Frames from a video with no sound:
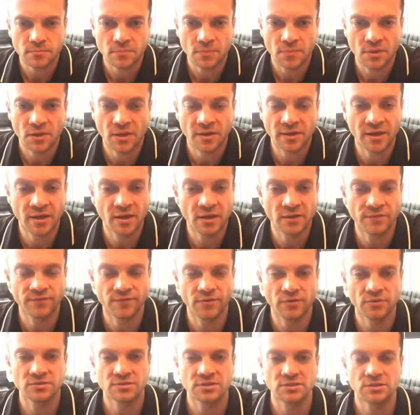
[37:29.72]
Again, if
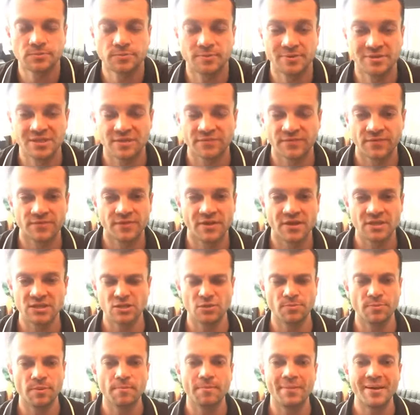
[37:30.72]
there's specific things, it
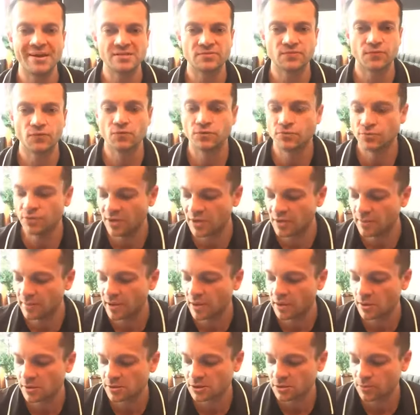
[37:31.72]
would be best for you to
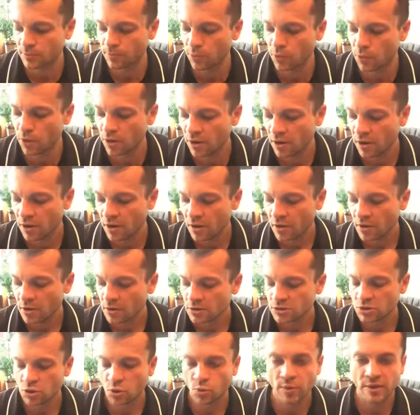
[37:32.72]
email our support,
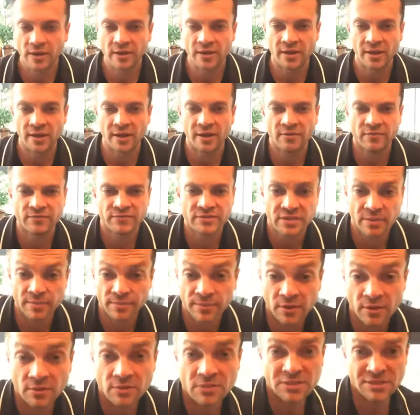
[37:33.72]
so we can have
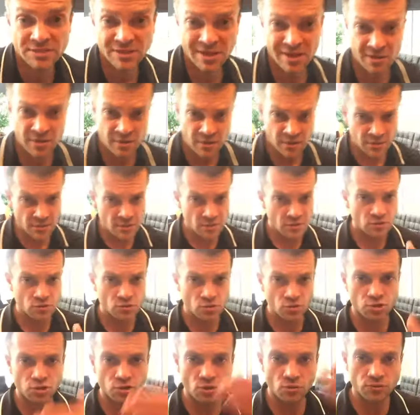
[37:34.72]
something solid
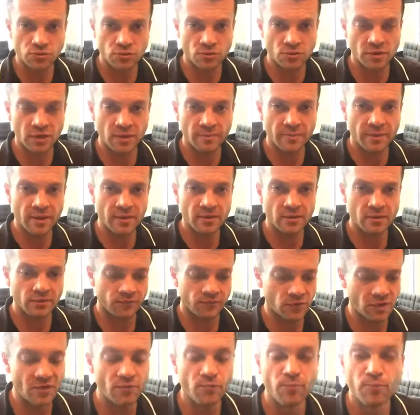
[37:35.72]
to show to ClickBank.
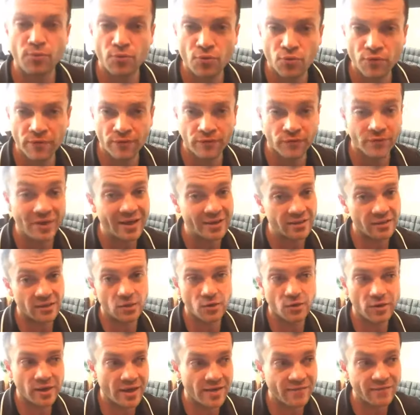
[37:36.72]
If you have proof, if you got
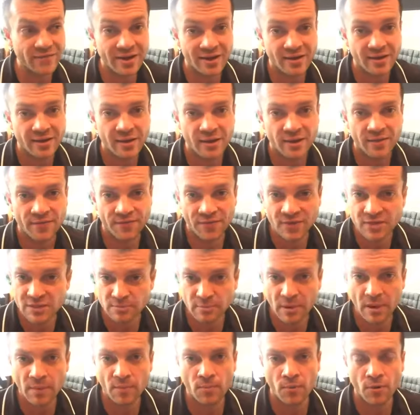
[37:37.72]
okay, I've got this
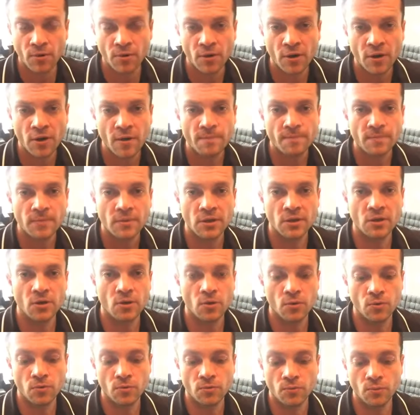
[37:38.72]
member,
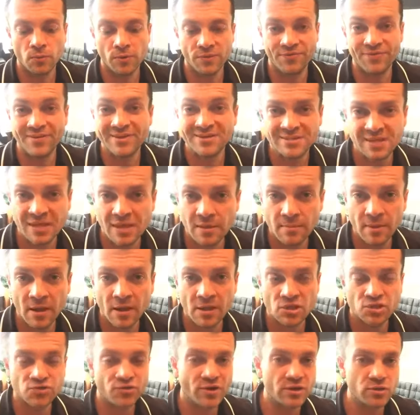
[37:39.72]
with this
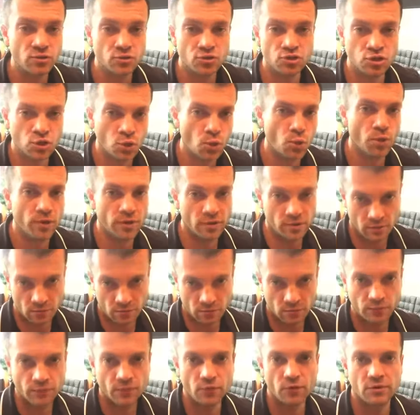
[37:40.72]
email, try to join,
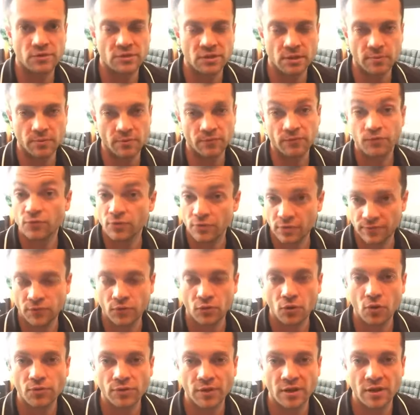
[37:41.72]
for example, if you
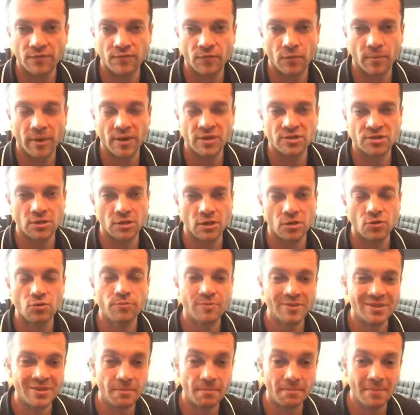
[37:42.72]
know that information, it would
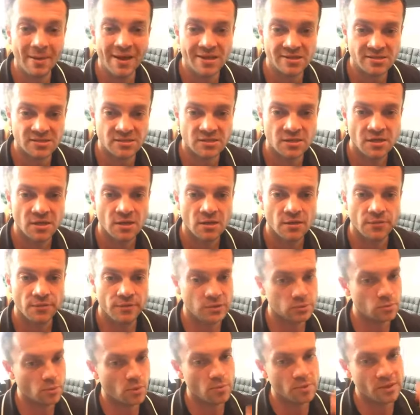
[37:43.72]
be the best.
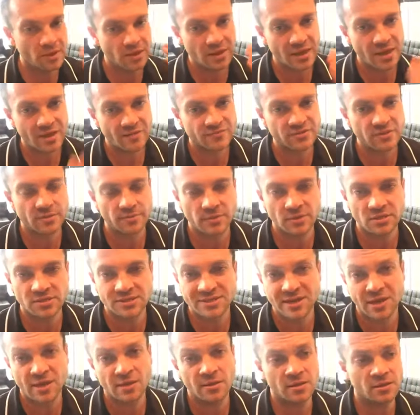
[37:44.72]
This way we can have something
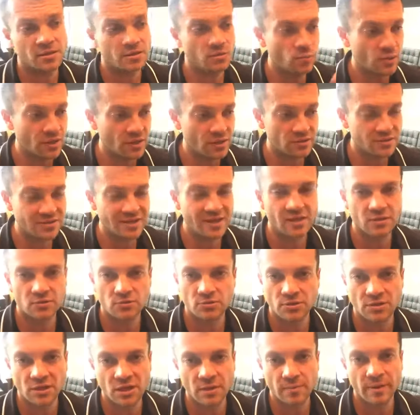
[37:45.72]
solid, we can take it
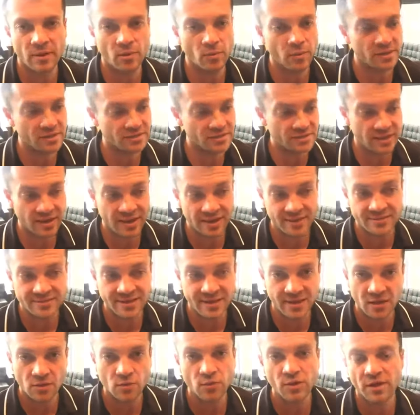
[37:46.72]
to ClickBank, we can say, hey,
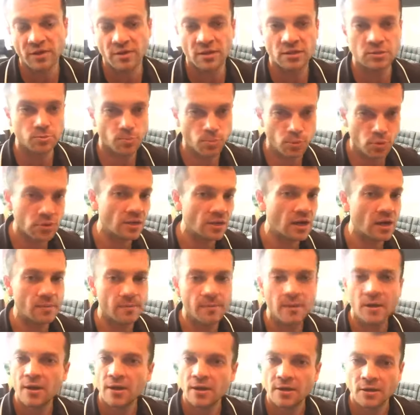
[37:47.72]
take a look at this, pull it
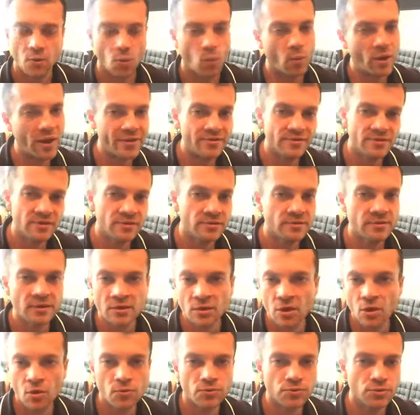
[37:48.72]
up, why didn't
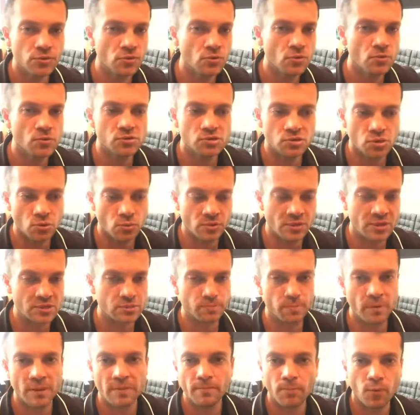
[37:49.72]
it go through, so let's
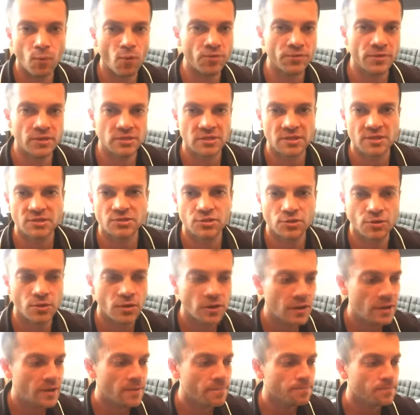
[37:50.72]
pinpoint this issue.
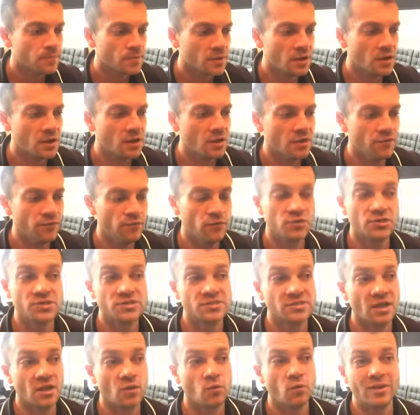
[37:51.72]
If you're just
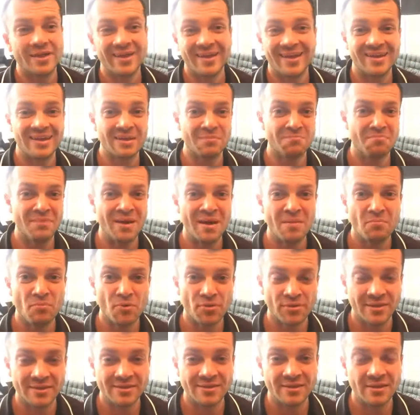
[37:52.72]
saying, well, I had a member
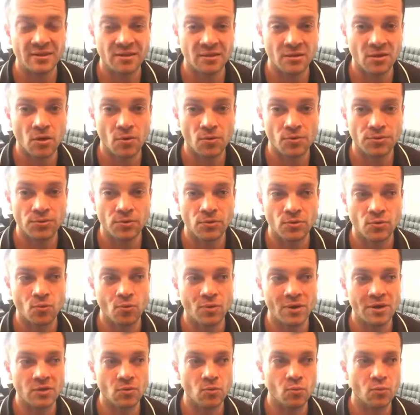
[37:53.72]
that didn't go through,
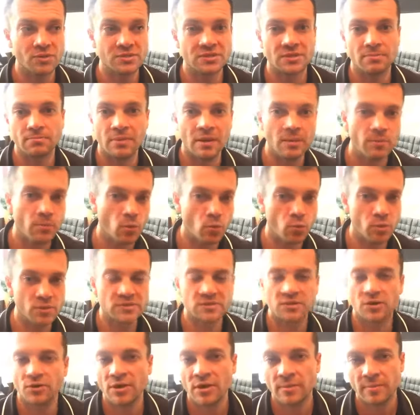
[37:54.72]
well, what's a member, what's
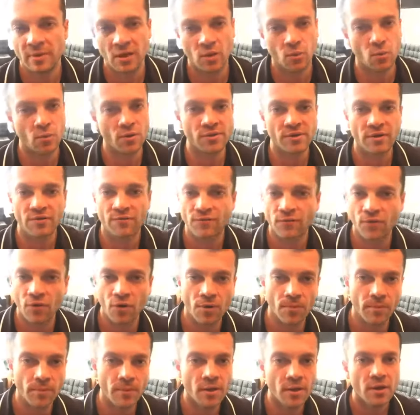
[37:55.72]
their email, where they're
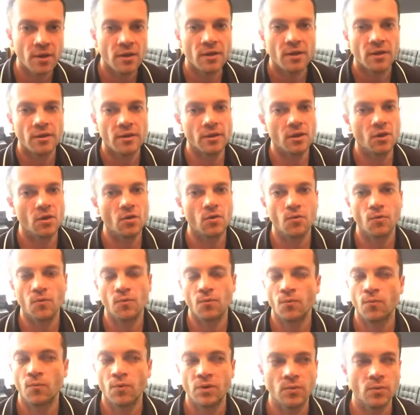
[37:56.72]
from?
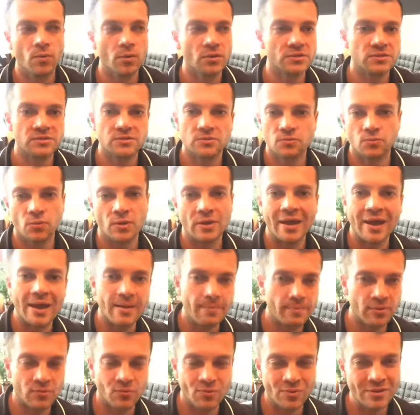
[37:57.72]
What
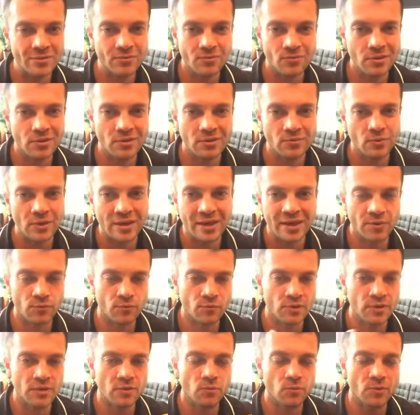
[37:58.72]
happened? We can't
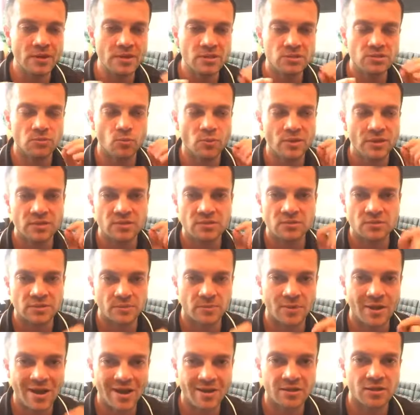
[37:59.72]
really, we need
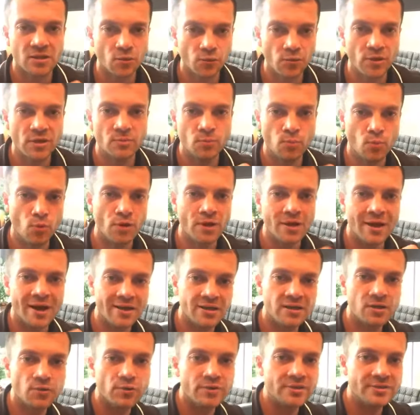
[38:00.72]
some more
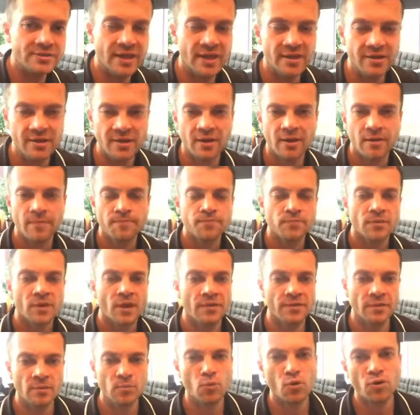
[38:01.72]
concrete data,
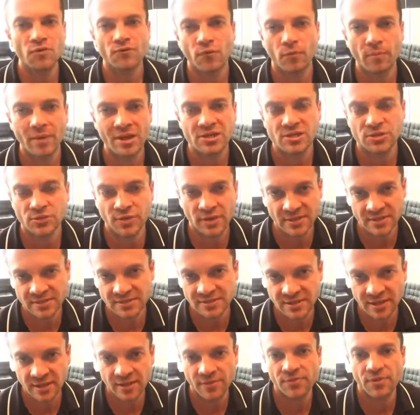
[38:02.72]
and the more information you can
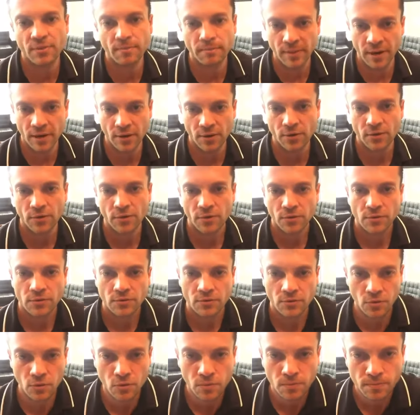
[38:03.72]
send, the better.
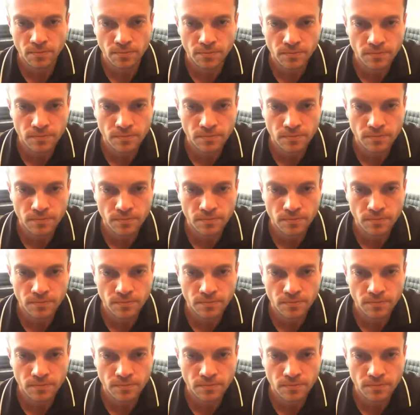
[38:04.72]
Cool?